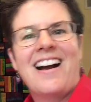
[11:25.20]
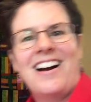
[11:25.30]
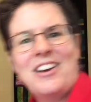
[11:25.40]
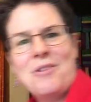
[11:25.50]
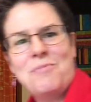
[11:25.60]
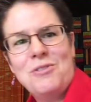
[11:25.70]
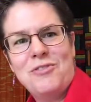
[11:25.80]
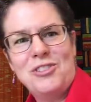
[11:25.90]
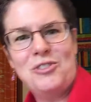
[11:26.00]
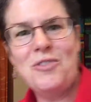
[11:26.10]
I hope
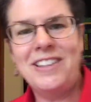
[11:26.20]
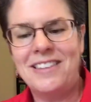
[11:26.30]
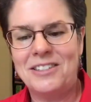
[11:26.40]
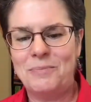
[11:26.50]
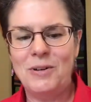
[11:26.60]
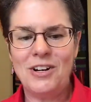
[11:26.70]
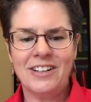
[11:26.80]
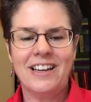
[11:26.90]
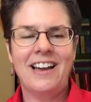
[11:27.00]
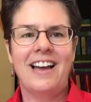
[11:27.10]
you've enjoyed this
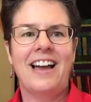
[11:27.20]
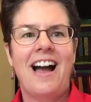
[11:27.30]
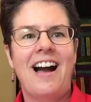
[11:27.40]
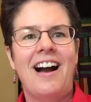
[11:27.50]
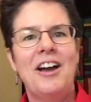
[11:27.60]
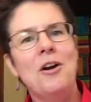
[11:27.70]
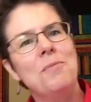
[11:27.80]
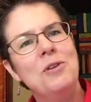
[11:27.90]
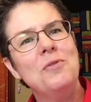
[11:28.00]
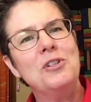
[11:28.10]
book. I
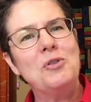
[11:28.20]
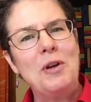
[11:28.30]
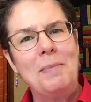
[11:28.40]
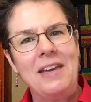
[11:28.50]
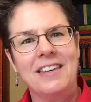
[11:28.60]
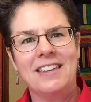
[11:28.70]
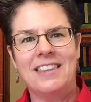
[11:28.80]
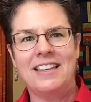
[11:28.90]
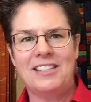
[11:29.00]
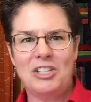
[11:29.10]
hope you enjoy making
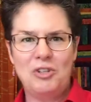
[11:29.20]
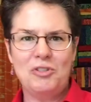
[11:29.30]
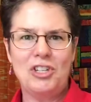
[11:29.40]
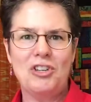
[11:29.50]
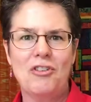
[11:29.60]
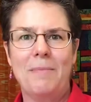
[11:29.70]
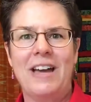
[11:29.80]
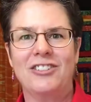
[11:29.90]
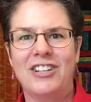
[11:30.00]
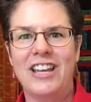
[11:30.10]
things and using your
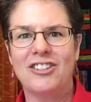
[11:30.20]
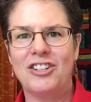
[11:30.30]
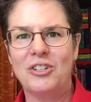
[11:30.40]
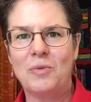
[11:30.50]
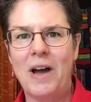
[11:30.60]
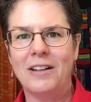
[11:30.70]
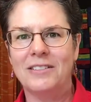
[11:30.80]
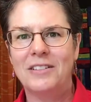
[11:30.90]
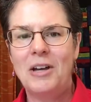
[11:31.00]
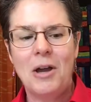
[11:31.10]
imagination as well.
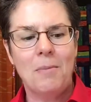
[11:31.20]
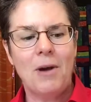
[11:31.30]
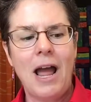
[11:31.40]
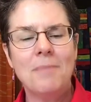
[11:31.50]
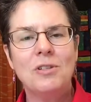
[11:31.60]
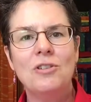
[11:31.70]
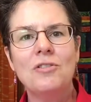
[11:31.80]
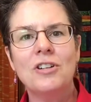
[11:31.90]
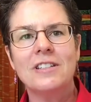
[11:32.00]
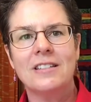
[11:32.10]
Perhaps
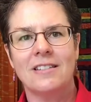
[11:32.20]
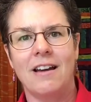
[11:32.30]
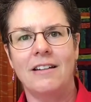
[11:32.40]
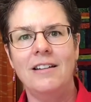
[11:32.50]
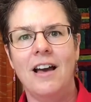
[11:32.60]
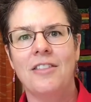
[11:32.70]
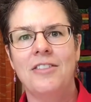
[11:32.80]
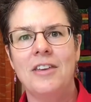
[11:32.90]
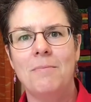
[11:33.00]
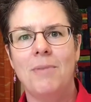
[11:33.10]
you could design a
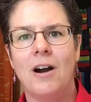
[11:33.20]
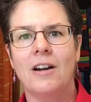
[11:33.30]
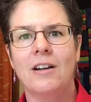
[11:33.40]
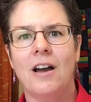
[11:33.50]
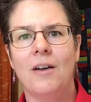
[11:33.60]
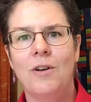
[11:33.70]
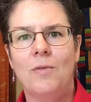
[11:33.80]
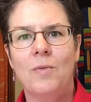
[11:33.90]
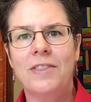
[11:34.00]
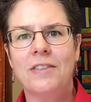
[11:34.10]
theme park
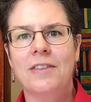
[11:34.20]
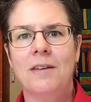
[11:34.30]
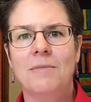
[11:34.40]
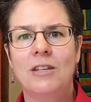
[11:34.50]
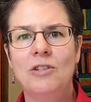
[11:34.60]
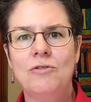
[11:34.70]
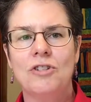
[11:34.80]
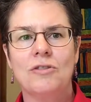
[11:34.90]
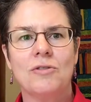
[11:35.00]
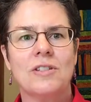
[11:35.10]
with a theme that you
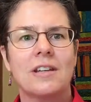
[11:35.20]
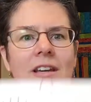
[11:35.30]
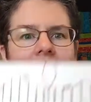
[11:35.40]
choose.